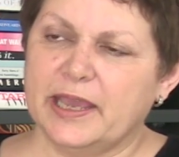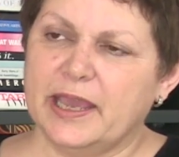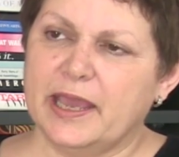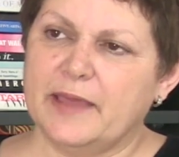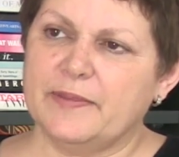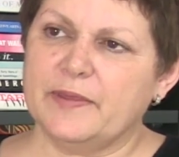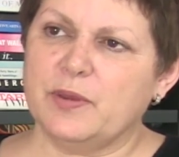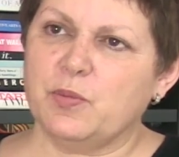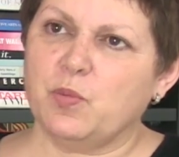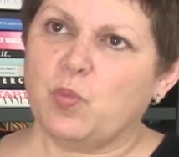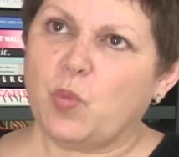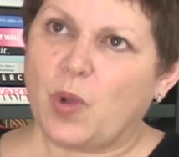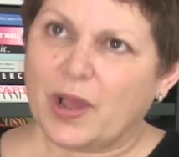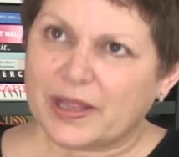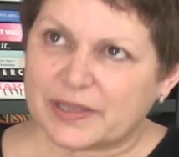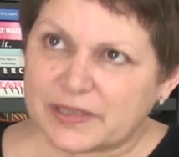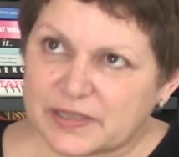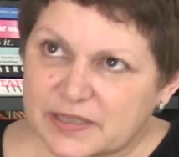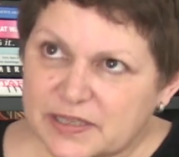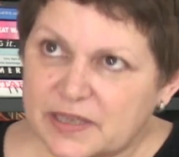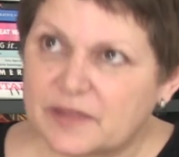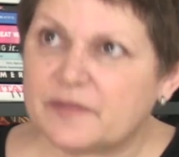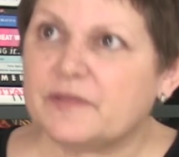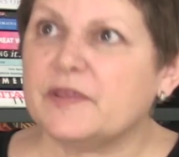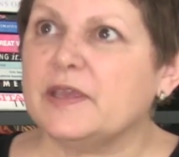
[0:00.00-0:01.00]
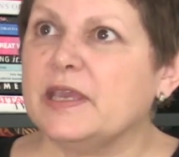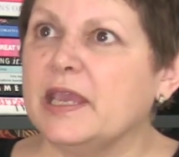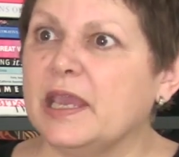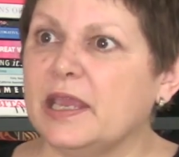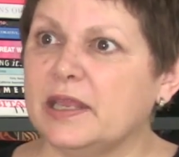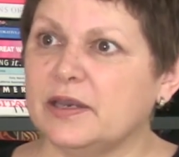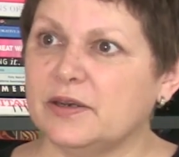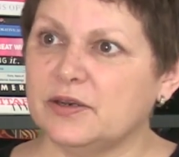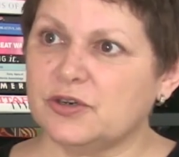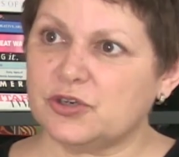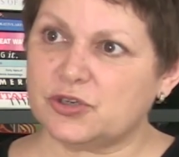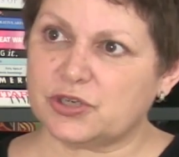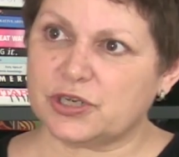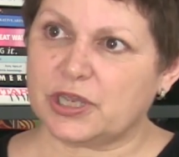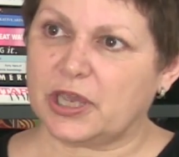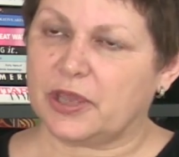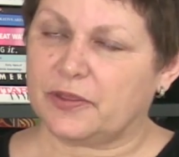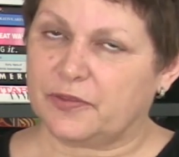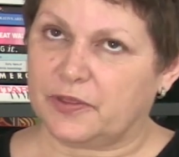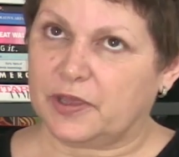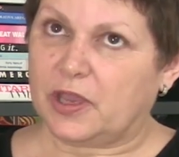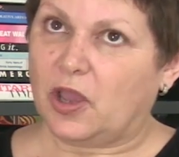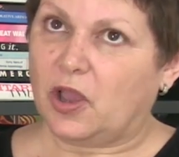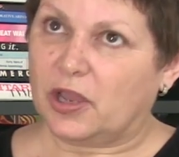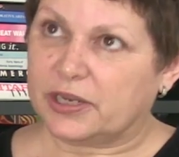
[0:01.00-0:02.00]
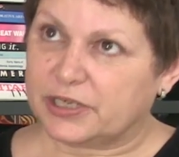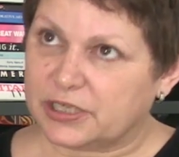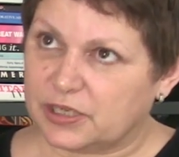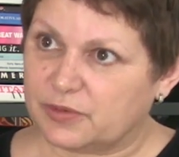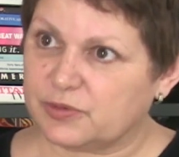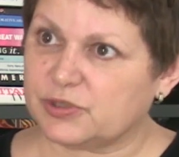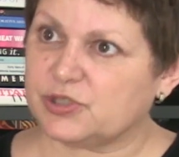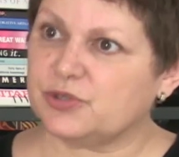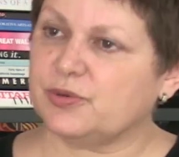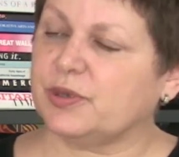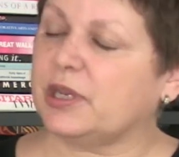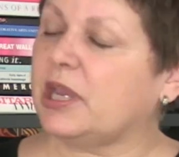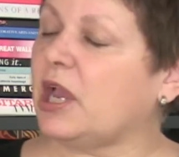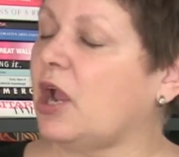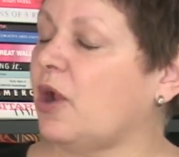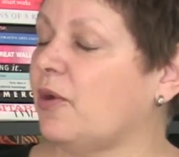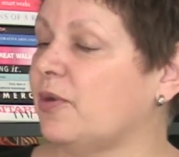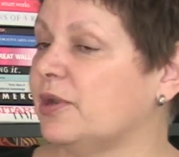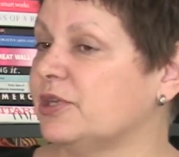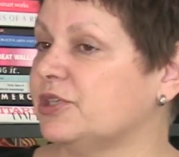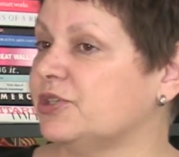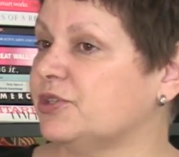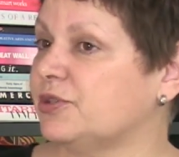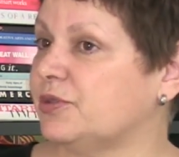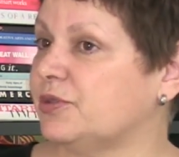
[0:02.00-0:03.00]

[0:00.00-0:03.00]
And then once at the end, the idea was to encourage